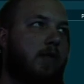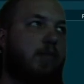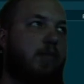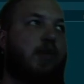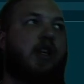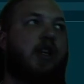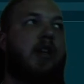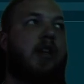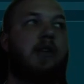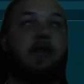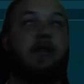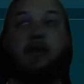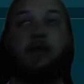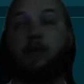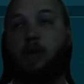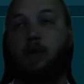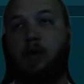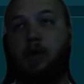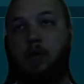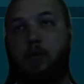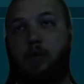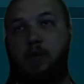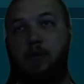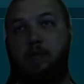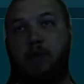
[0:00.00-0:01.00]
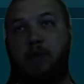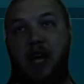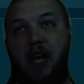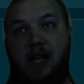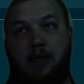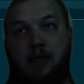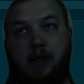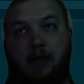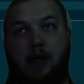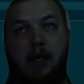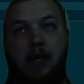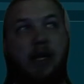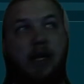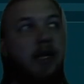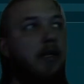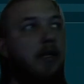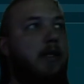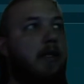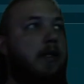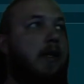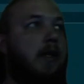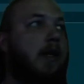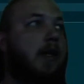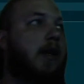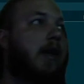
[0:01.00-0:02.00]
because it's going to pass a
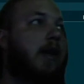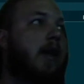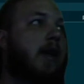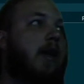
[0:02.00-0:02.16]
list,